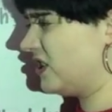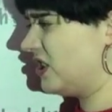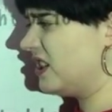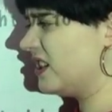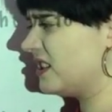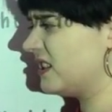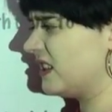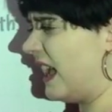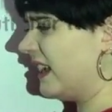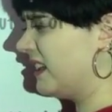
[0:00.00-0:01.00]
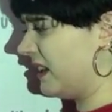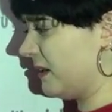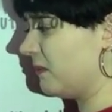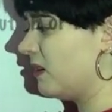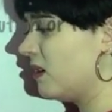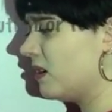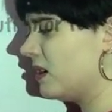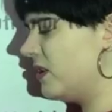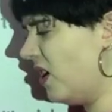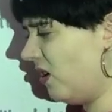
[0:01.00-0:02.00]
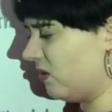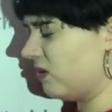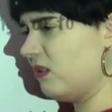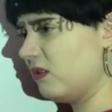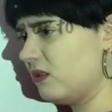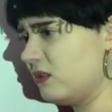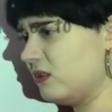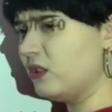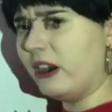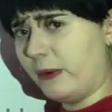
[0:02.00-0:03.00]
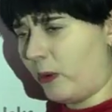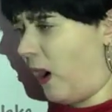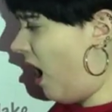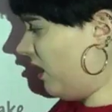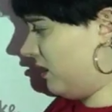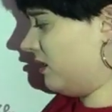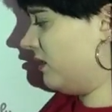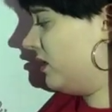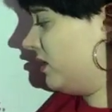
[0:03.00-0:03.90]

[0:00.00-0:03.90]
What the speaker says: Jake. She doesn't like him." No, you're wrong.